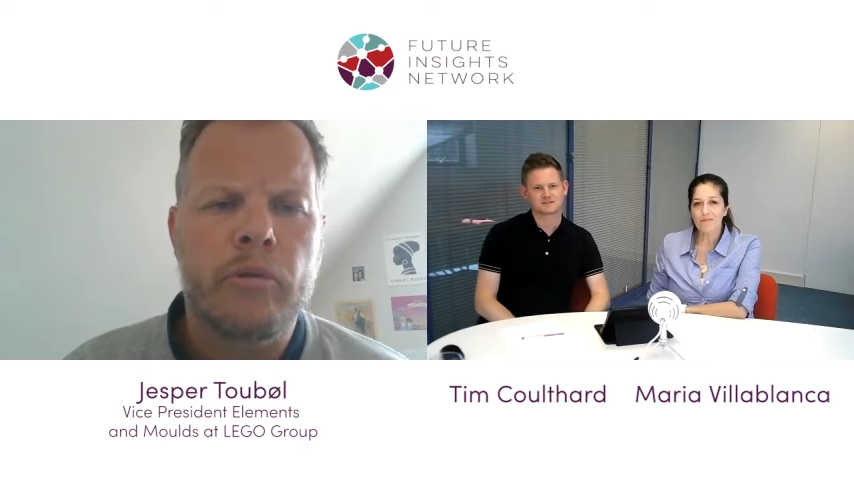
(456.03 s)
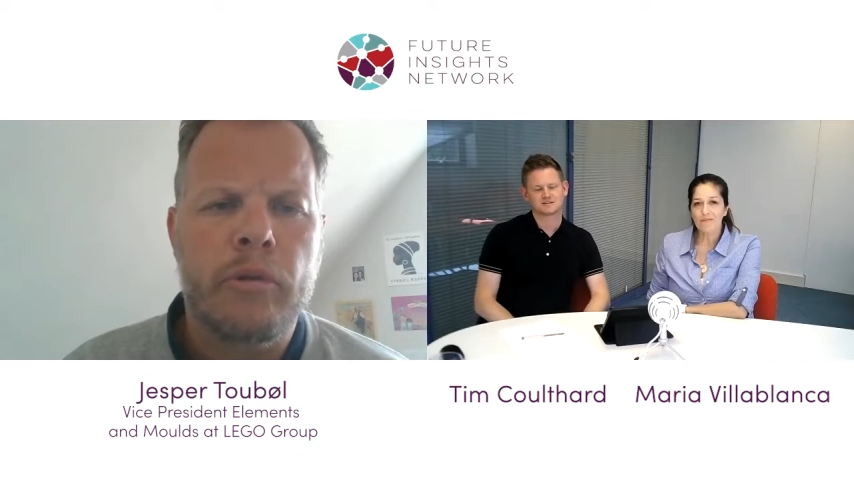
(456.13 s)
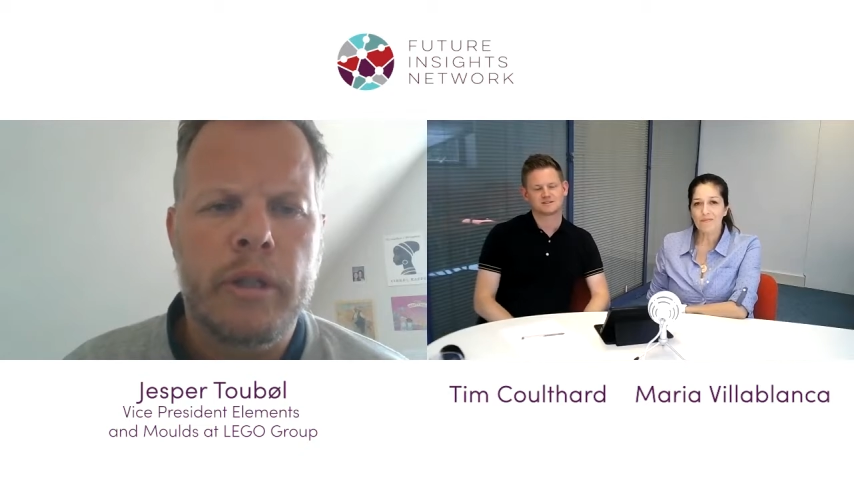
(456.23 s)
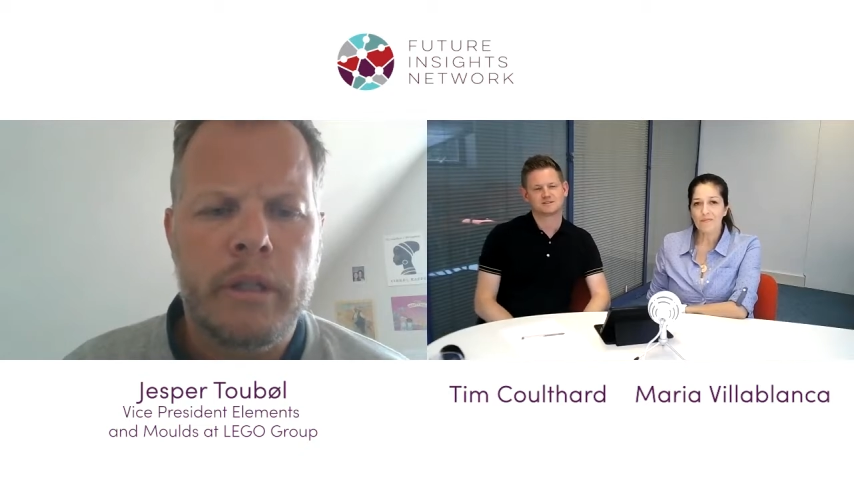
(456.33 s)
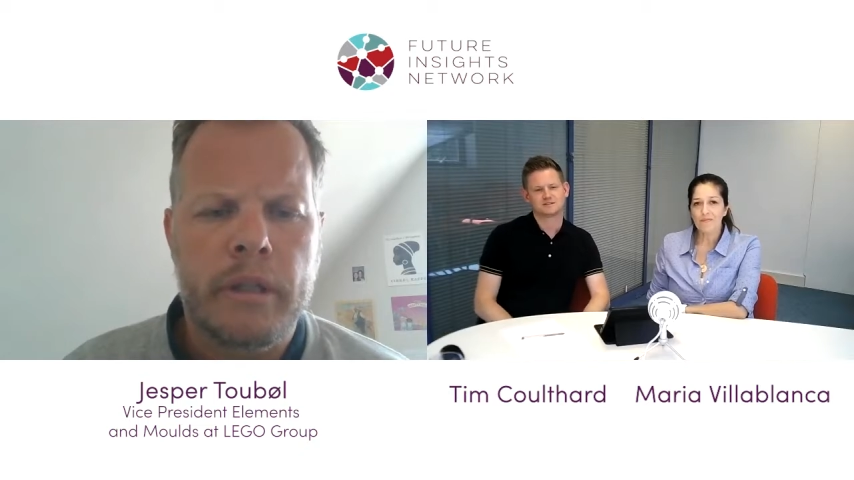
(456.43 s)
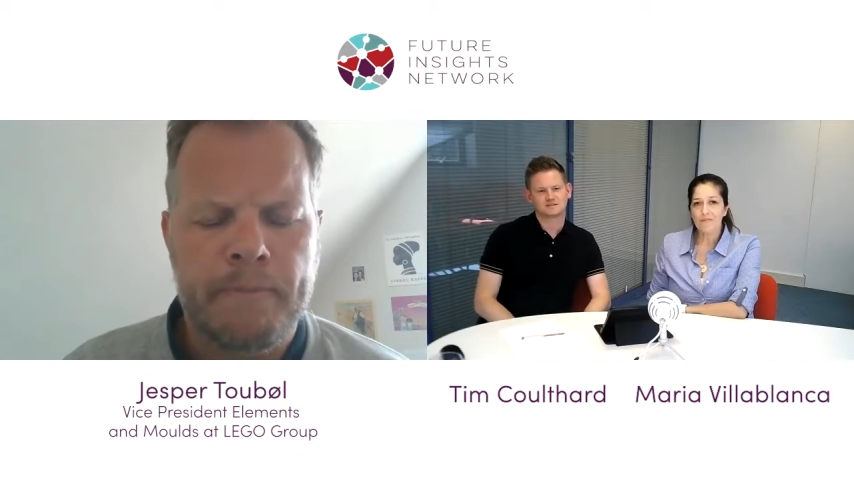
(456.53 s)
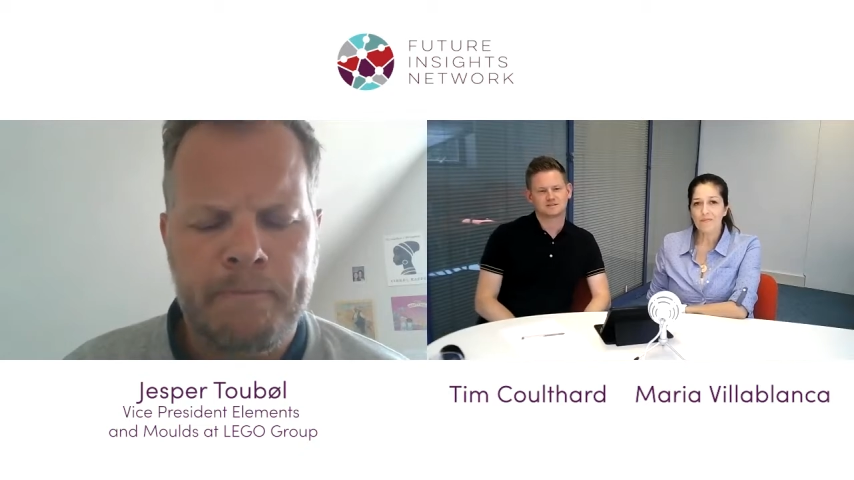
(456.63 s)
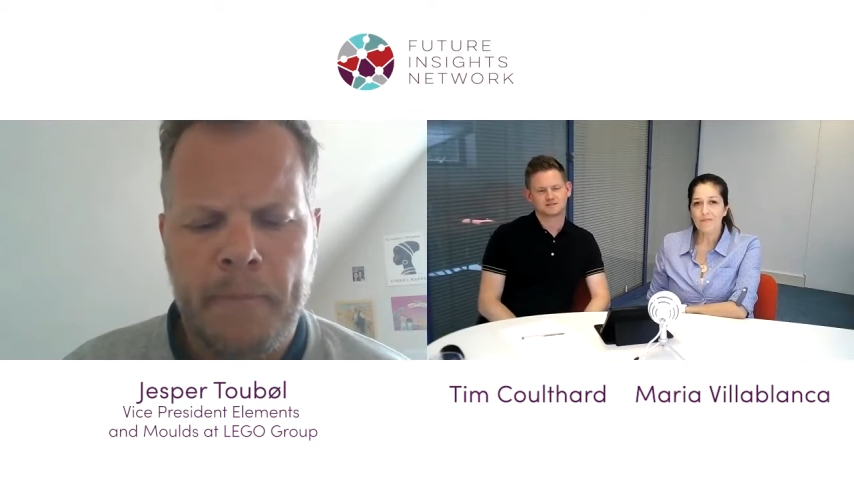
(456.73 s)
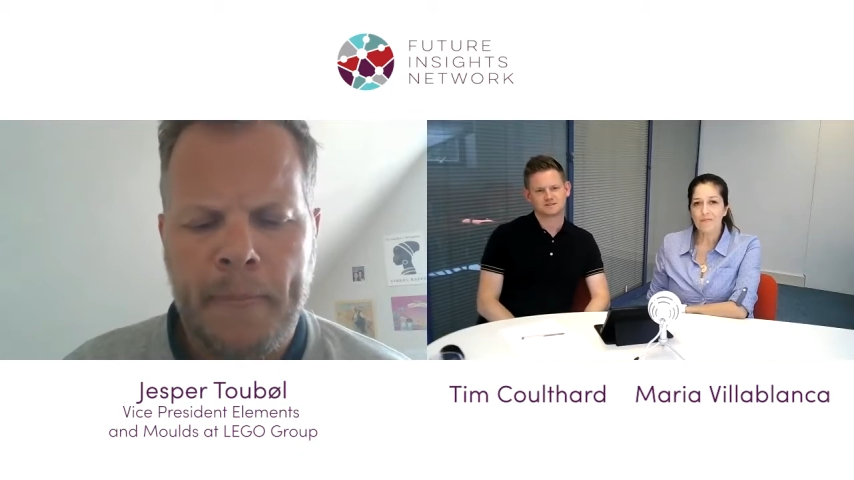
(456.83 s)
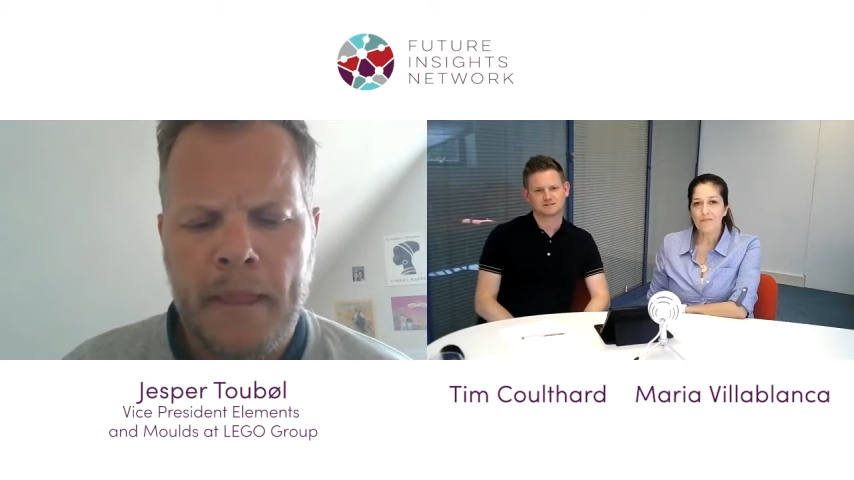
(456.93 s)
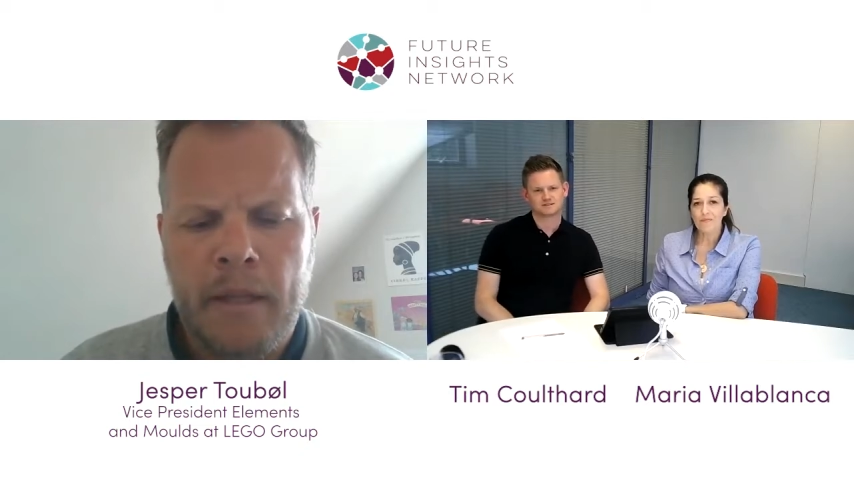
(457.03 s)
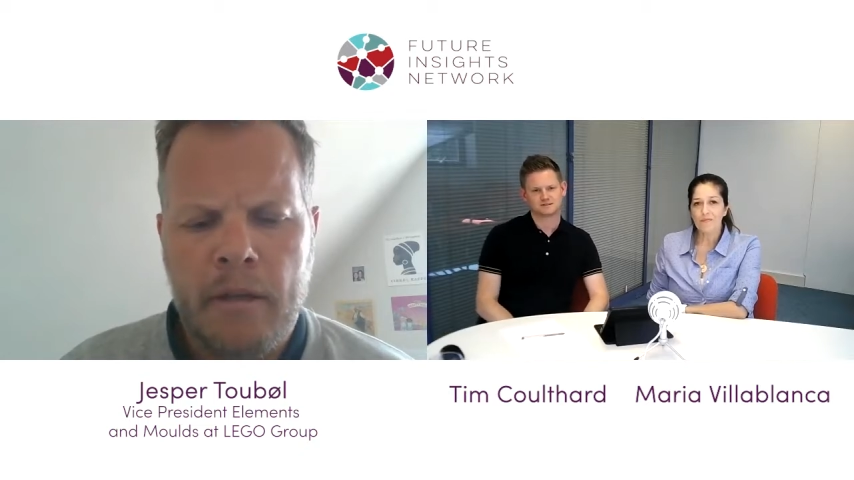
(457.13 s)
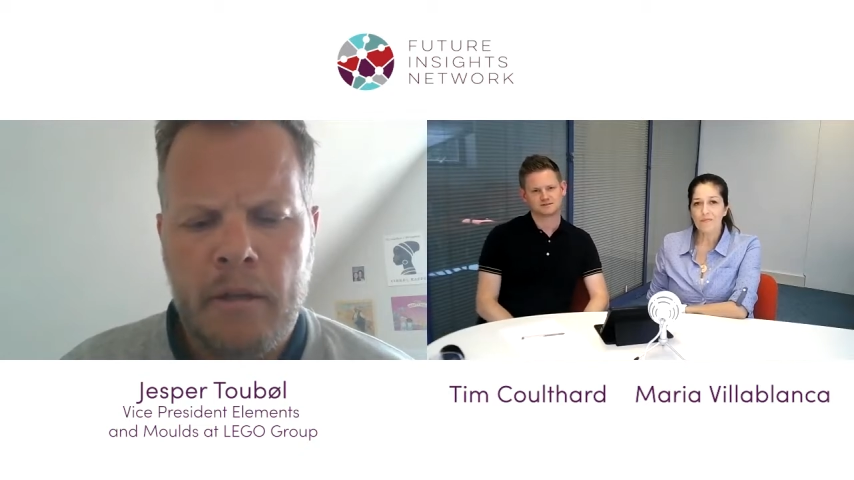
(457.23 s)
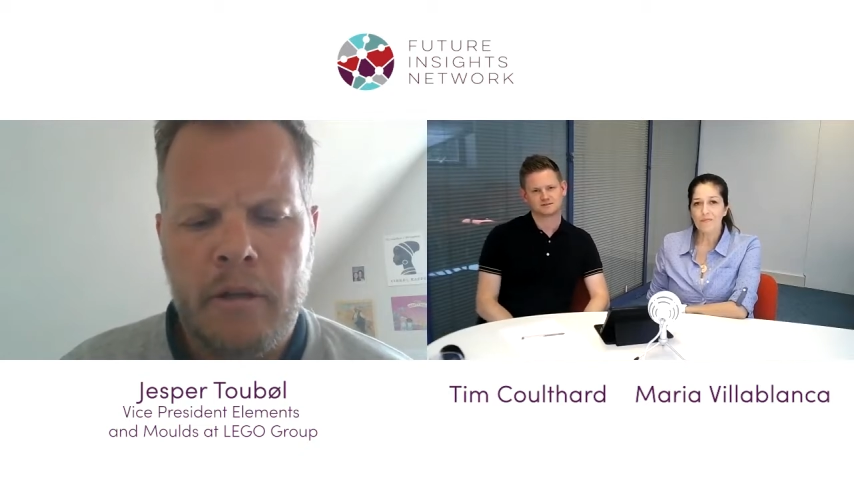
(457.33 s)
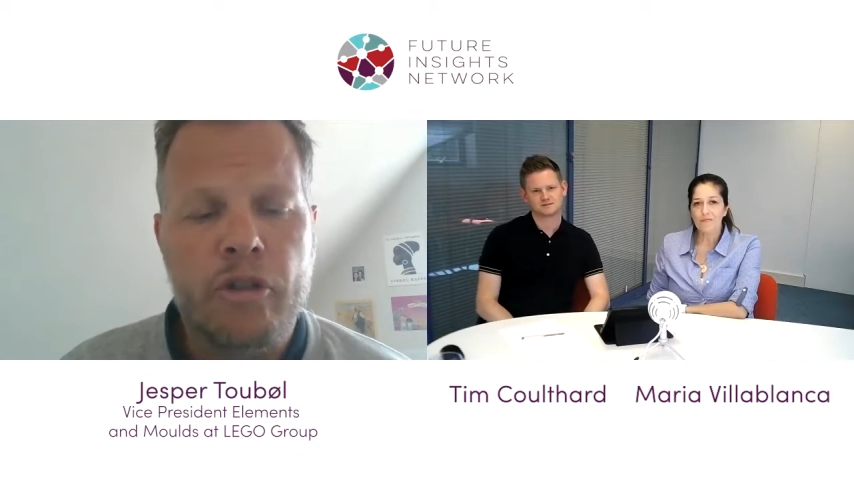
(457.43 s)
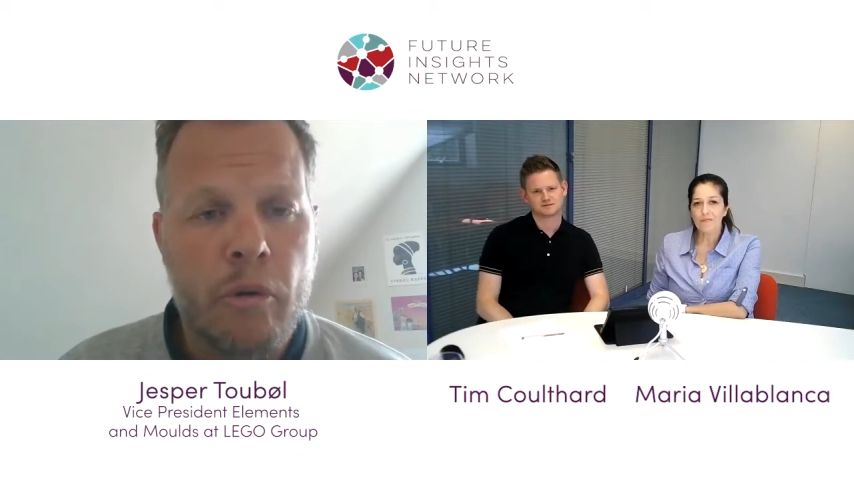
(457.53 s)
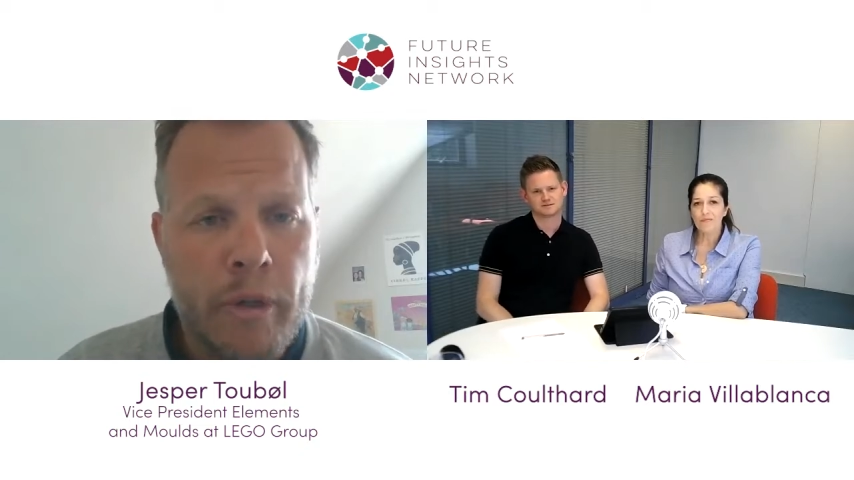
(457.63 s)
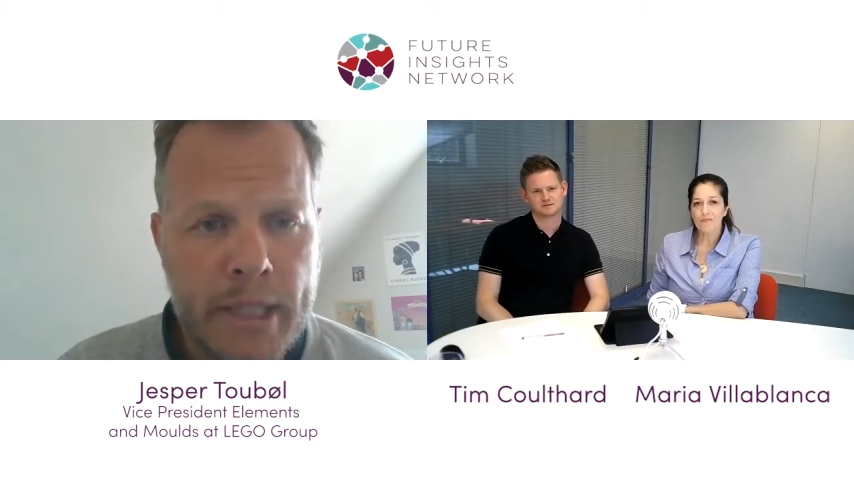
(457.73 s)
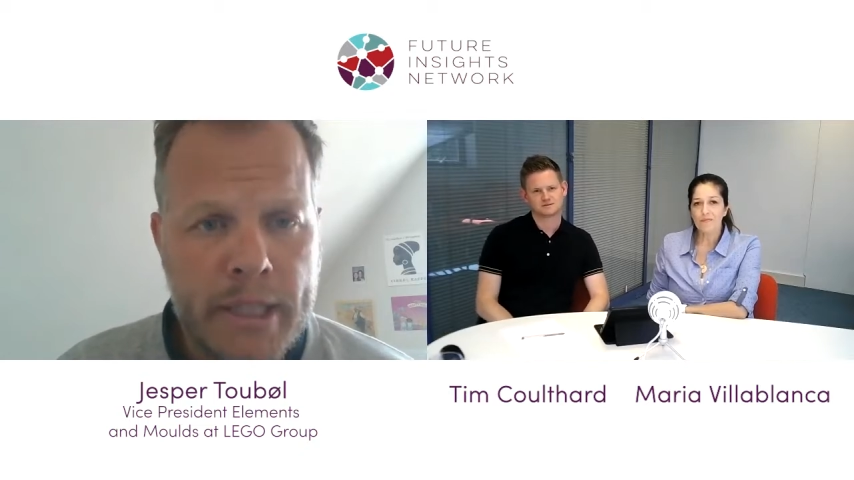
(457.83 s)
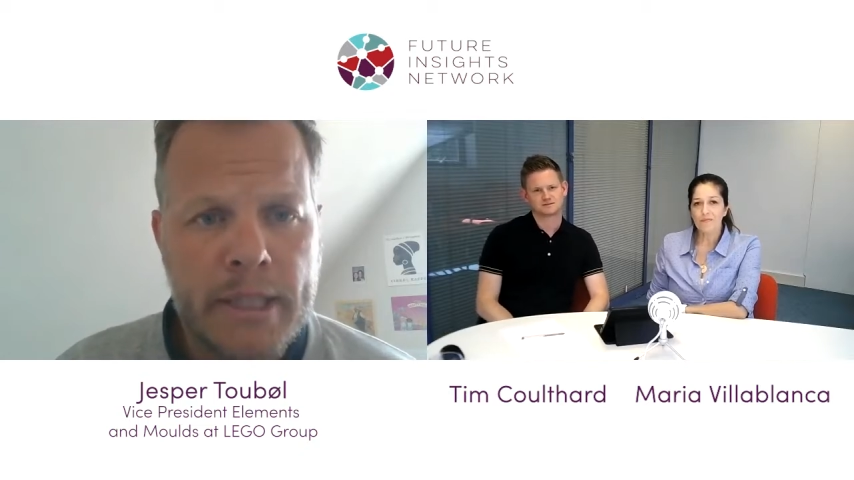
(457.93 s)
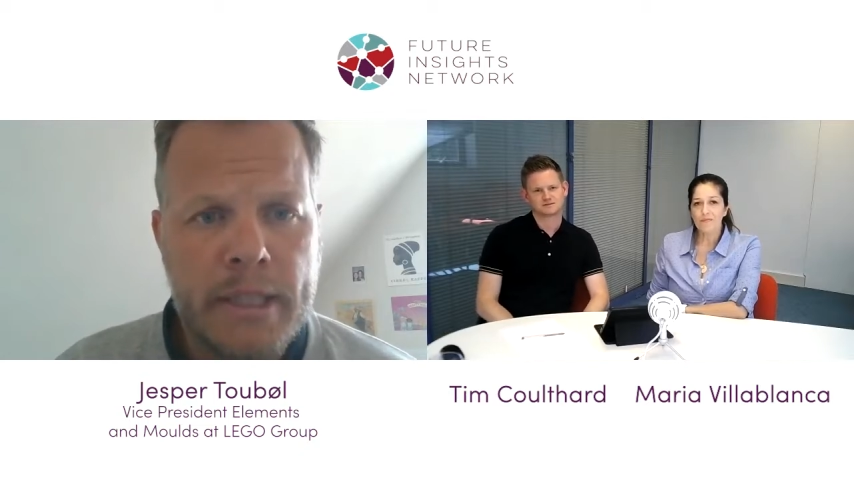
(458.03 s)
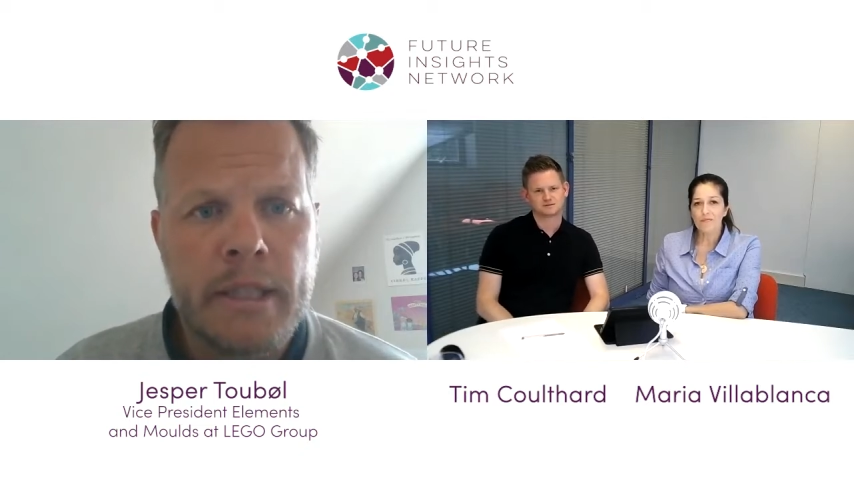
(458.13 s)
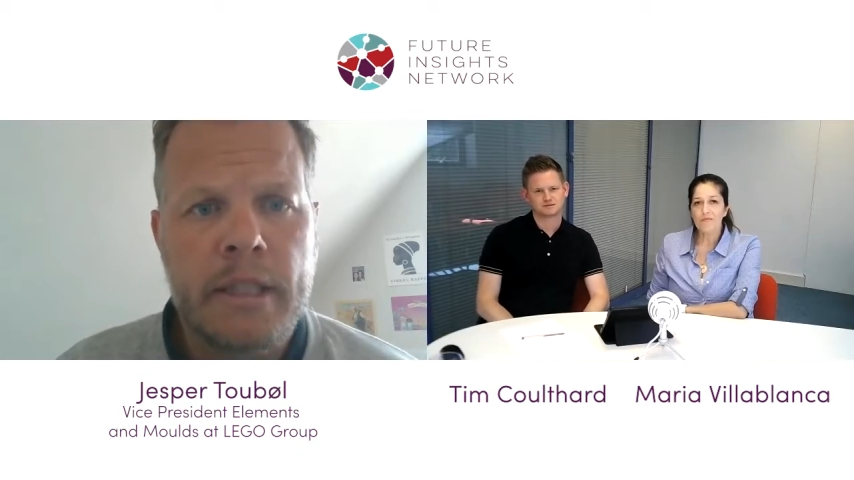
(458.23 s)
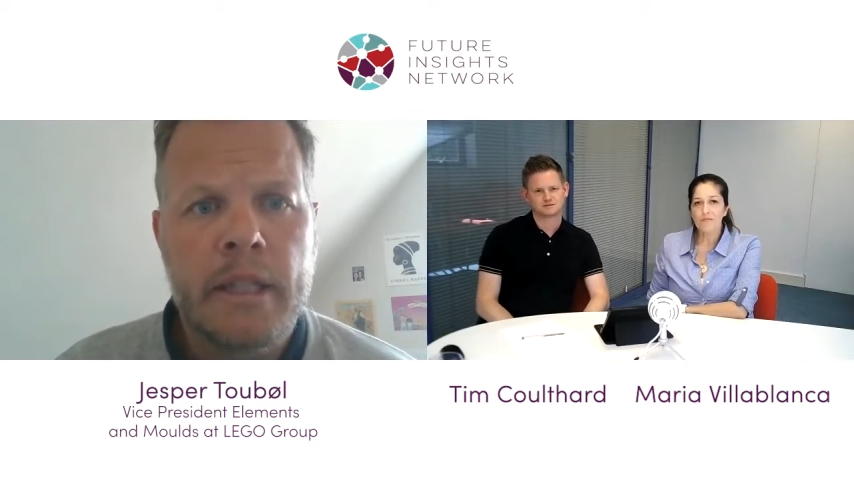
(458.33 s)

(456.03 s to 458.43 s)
doing showcases.